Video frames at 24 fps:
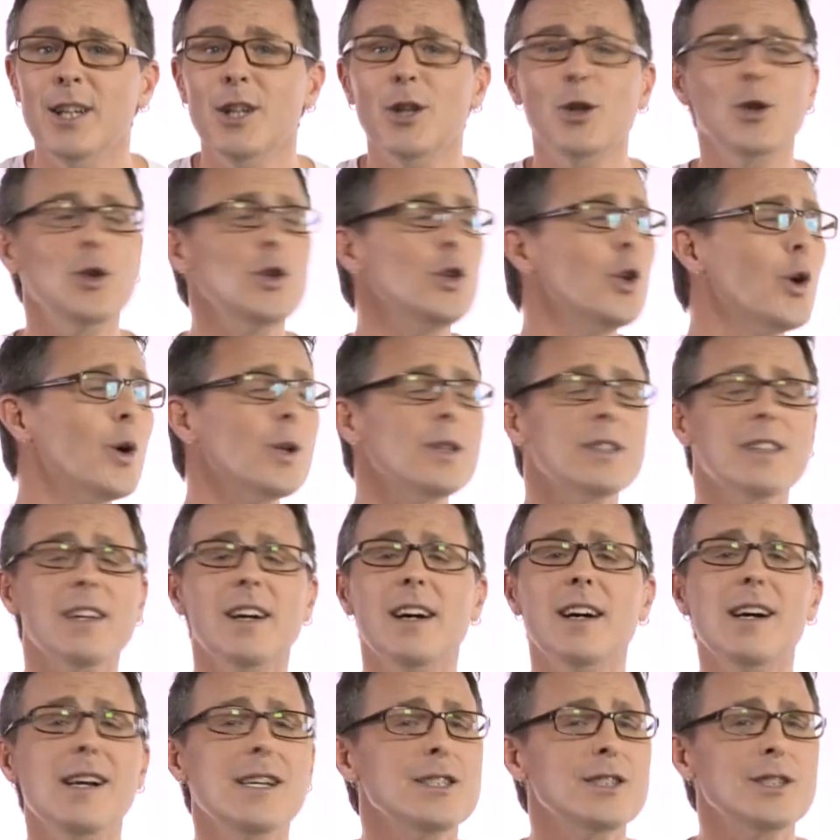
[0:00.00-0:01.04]
Not
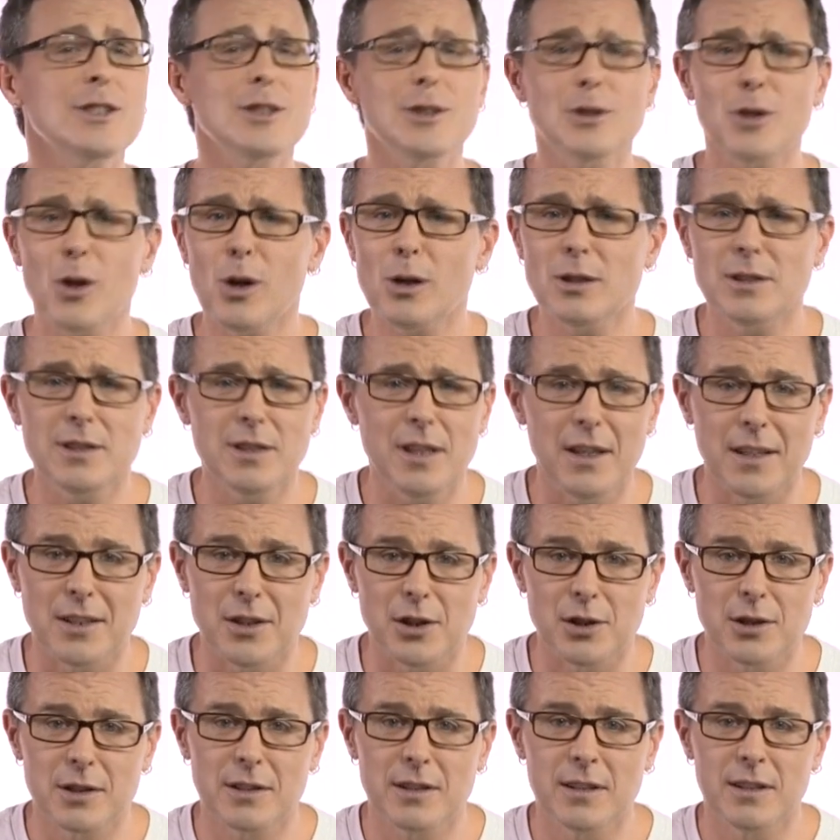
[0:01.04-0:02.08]
a
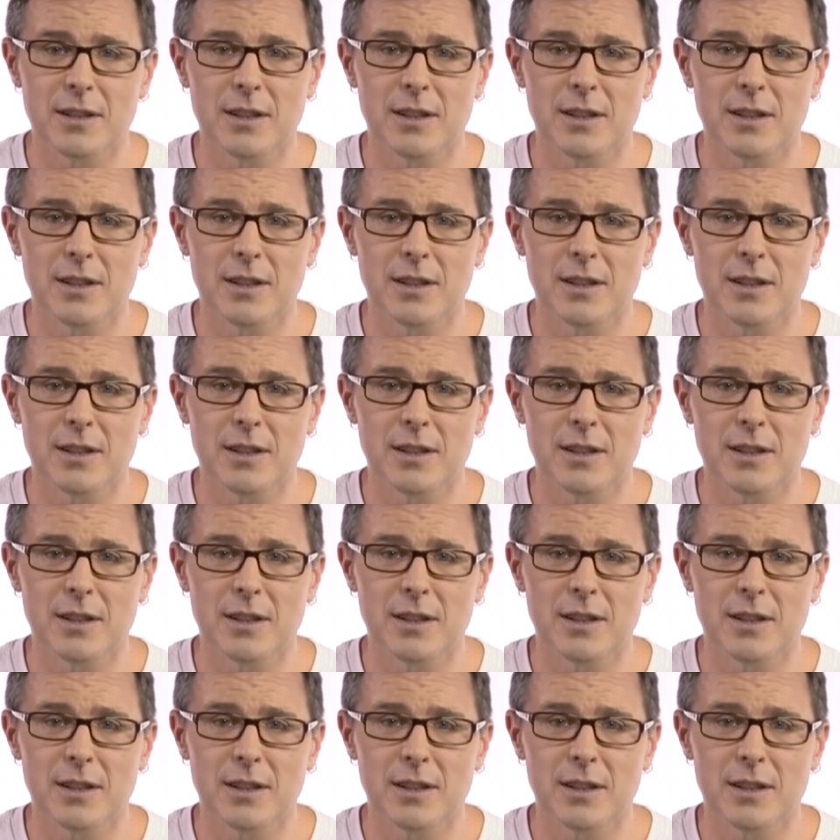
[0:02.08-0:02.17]
sausage.